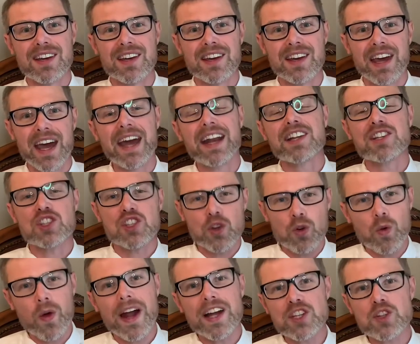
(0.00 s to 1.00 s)
And it's the
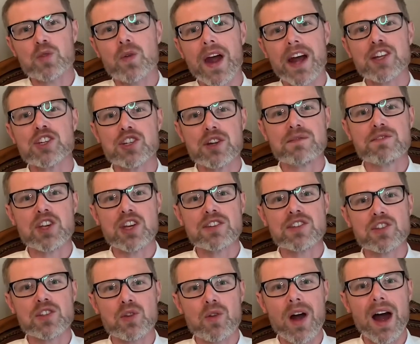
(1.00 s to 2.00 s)
resurrection of
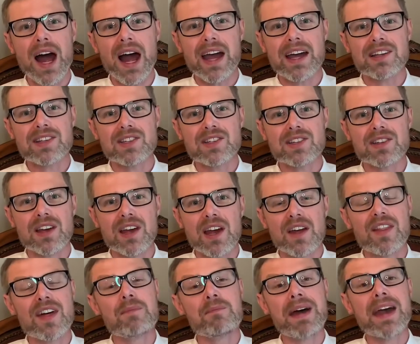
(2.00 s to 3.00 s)
Jesus Christ
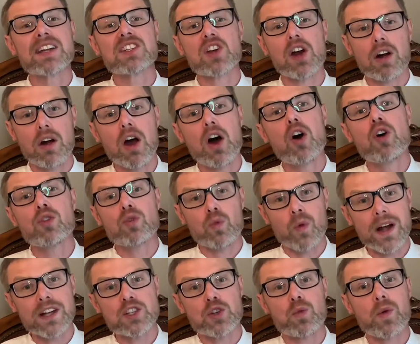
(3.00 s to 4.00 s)
that makes our own
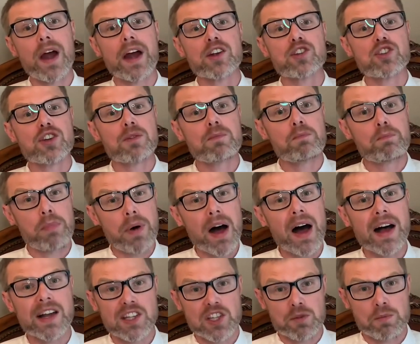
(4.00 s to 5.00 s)
resurrection
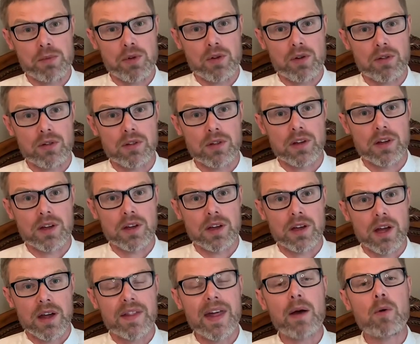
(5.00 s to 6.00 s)
possible,
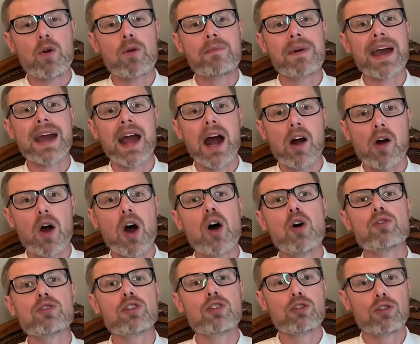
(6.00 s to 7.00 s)
that will make our
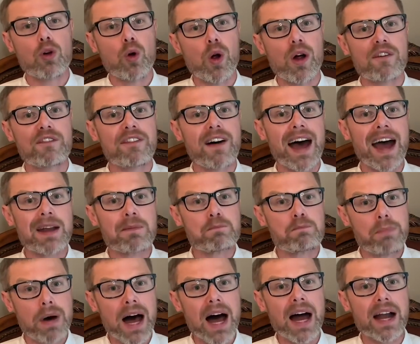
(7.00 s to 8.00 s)
own
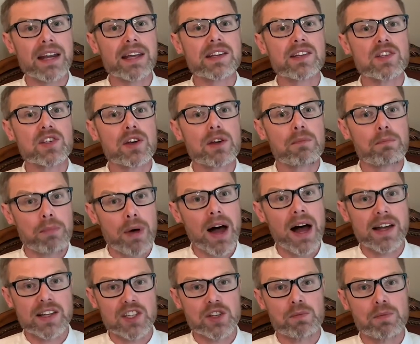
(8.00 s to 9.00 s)
glorified bodies
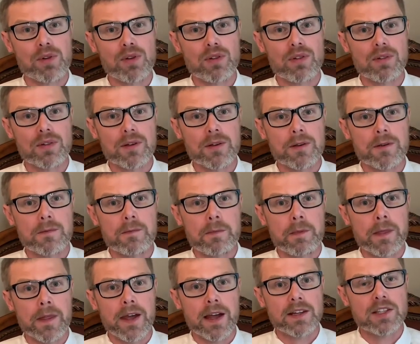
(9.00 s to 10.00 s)
possible.
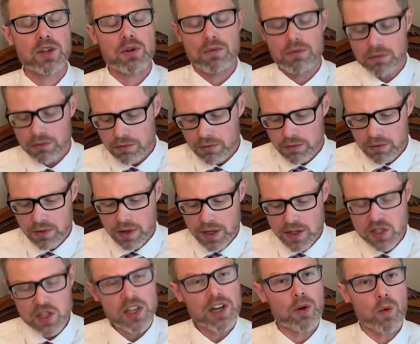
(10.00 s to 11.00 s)
And so
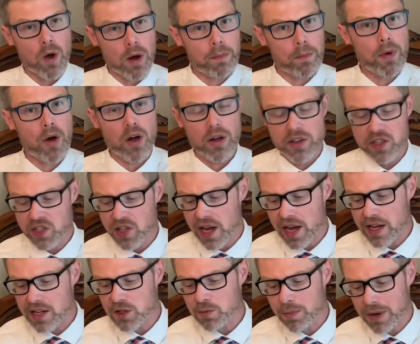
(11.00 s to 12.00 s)
consider what Paul
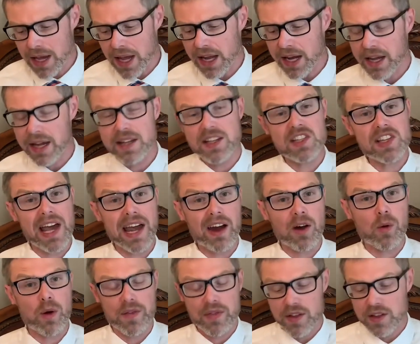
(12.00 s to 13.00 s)
says beginning in 2
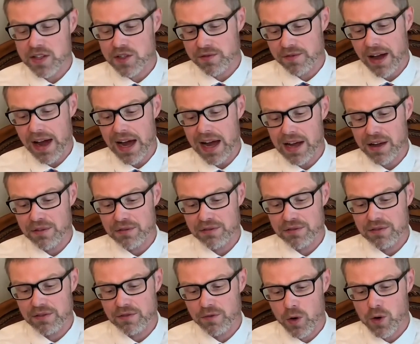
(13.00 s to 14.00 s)
Corinthians
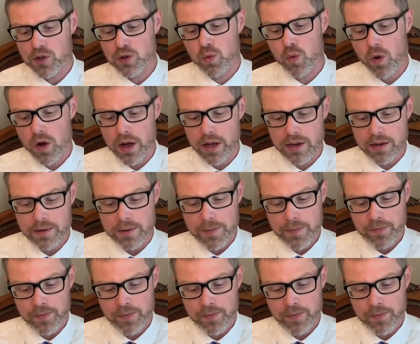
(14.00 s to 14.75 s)
5, verse 1.